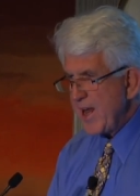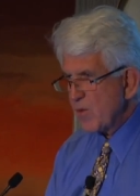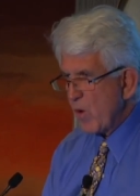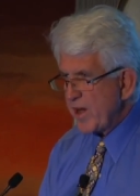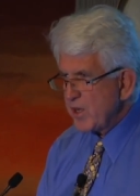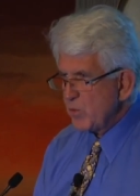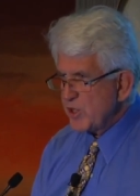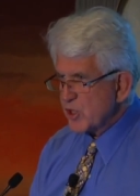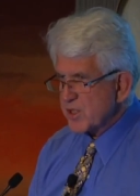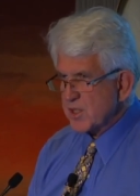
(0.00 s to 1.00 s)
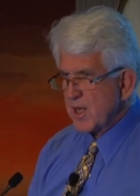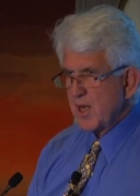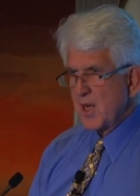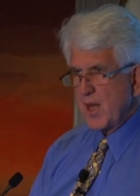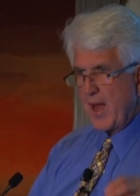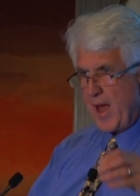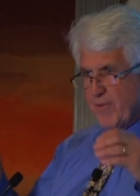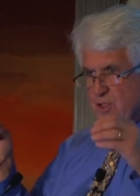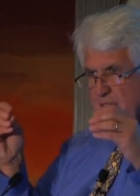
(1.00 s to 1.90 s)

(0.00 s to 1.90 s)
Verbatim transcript: hey, why don't we just have